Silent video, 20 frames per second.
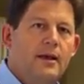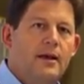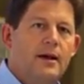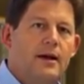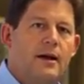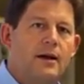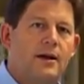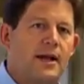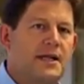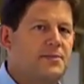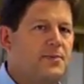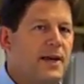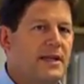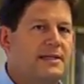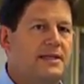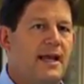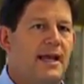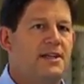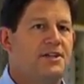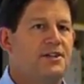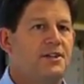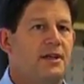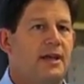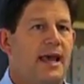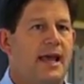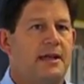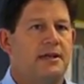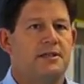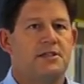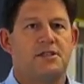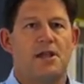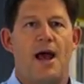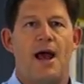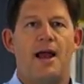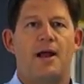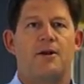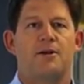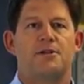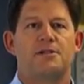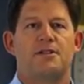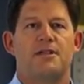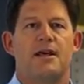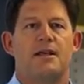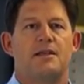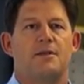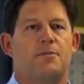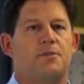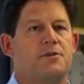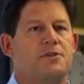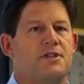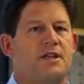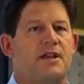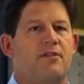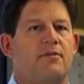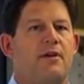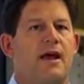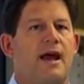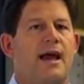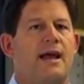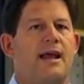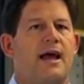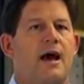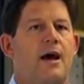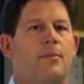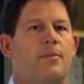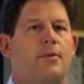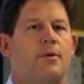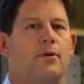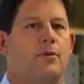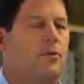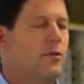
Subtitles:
Our expectation and desire is that the perceived light output